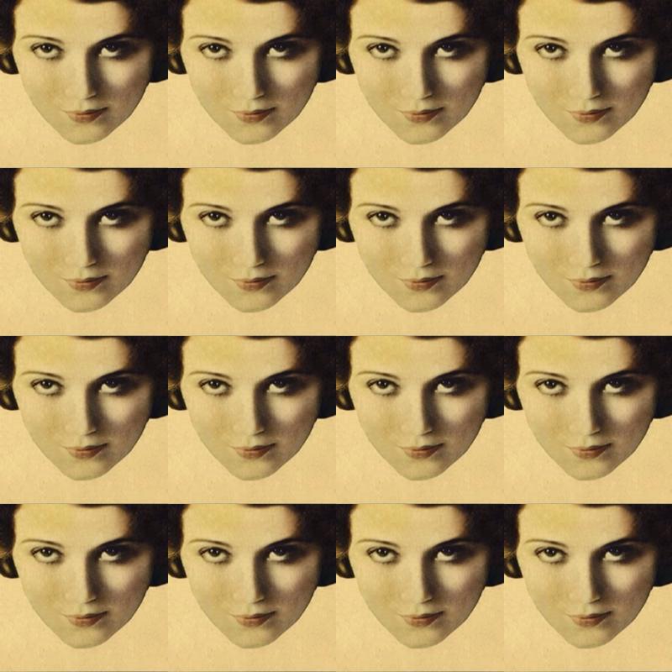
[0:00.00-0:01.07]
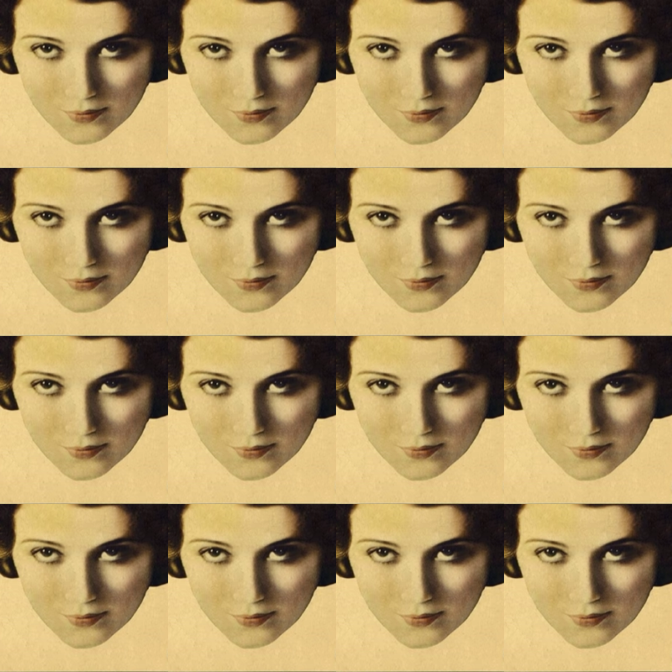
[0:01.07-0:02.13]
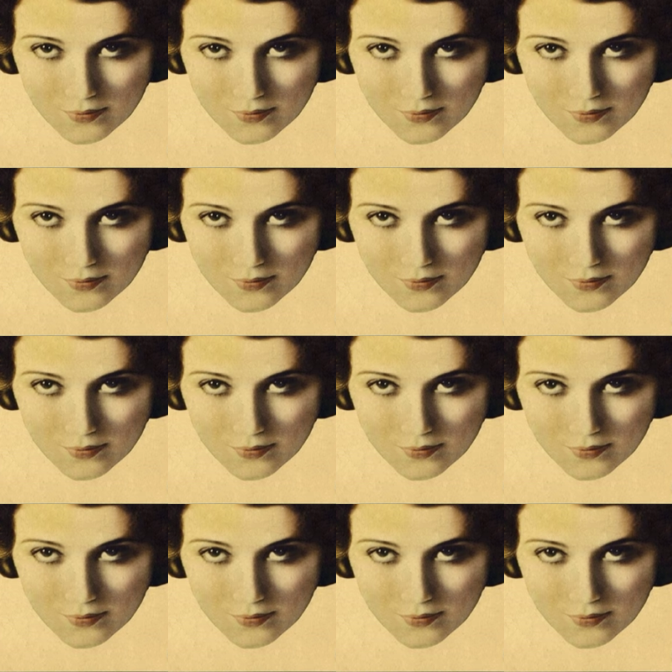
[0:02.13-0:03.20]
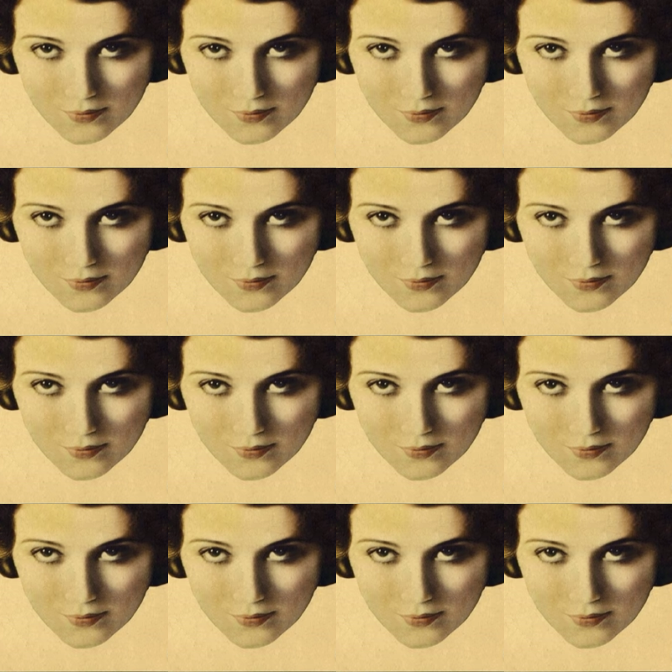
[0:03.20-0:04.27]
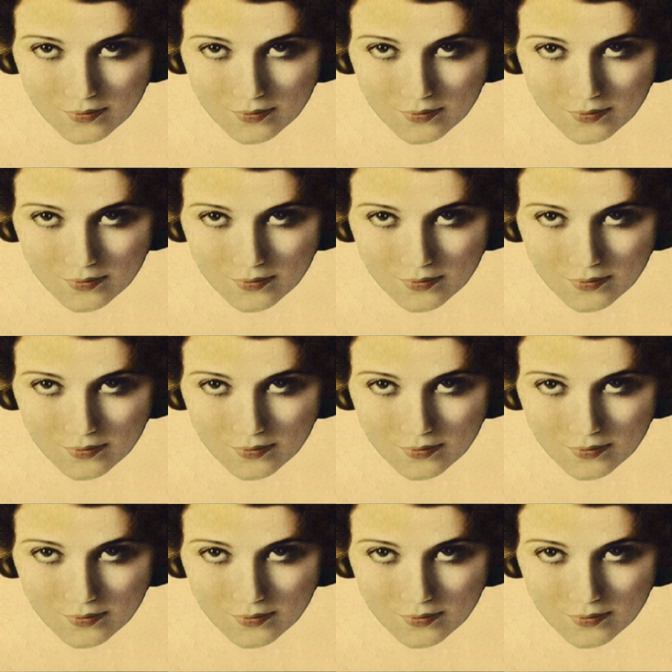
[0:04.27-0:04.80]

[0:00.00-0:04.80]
The face doesn't move, so there is nothing to read.